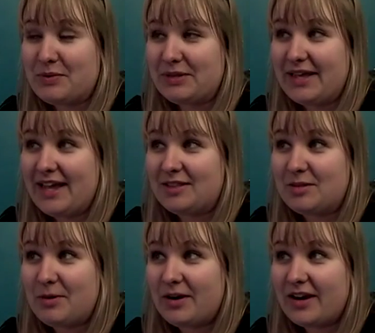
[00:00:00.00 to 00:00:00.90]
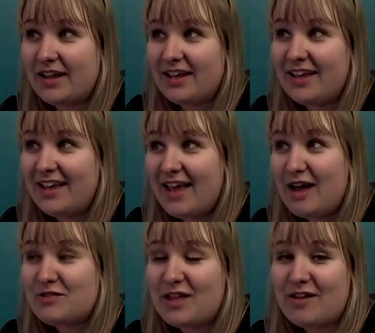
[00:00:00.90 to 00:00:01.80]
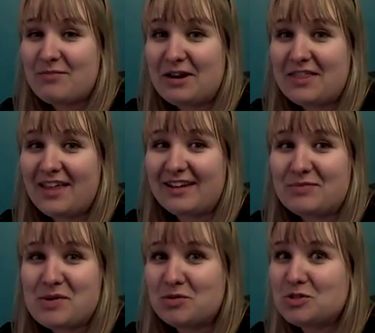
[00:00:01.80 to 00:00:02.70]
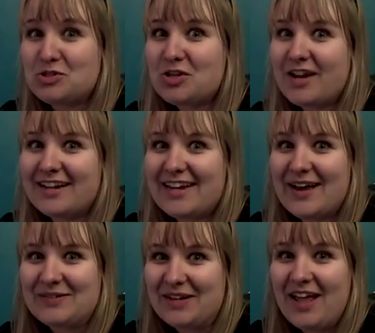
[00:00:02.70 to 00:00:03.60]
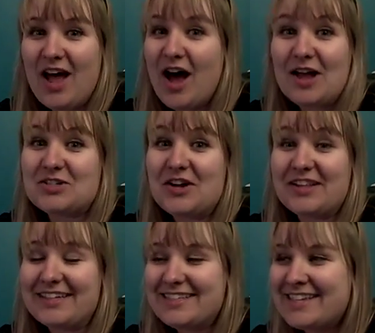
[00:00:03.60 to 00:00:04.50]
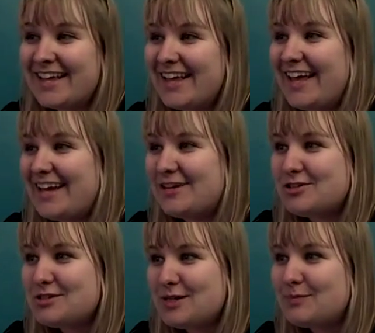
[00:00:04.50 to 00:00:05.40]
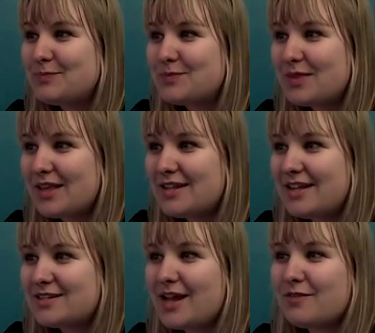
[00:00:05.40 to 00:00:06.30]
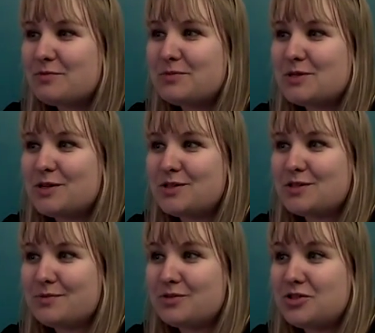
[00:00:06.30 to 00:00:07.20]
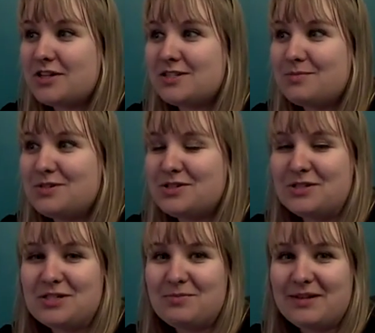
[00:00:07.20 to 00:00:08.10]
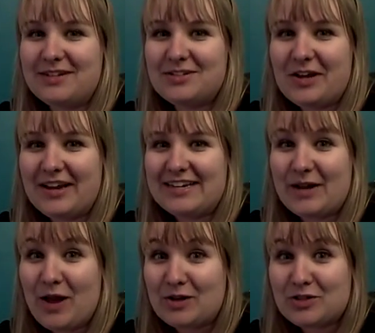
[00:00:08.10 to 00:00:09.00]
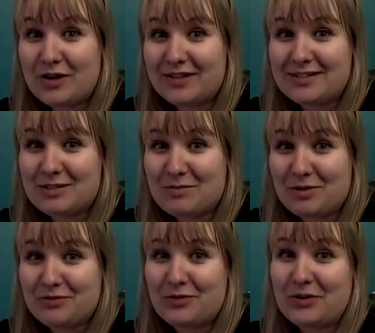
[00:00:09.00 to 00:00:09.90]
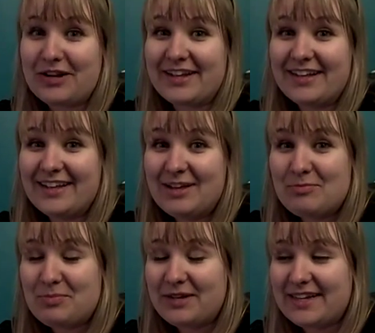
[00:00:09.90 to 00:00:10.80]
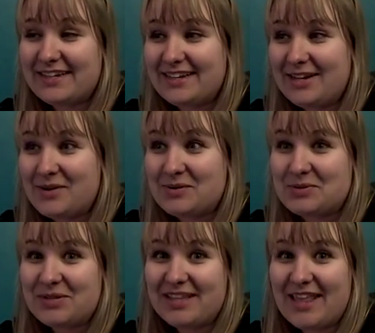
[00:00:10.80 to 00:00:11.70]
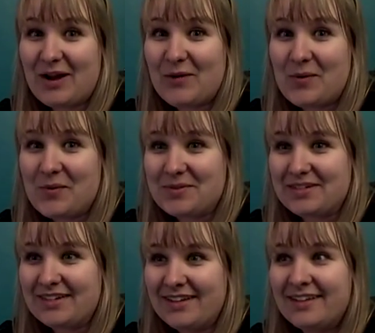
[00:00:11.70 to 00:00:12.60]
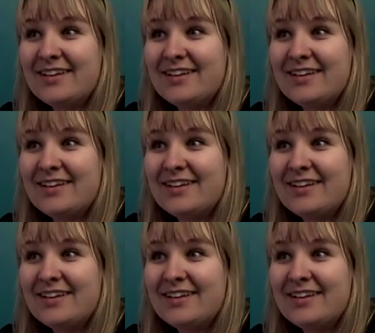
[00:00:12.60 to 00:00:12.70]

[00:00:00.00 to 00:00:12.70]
we really had in the park after the half marathon, we were just chugging down hot chocolates. And it just seemed, it's kind of a bizarre juxtaposition to be chugging down hot chocolates in the middle of Florida. But it was really that cold and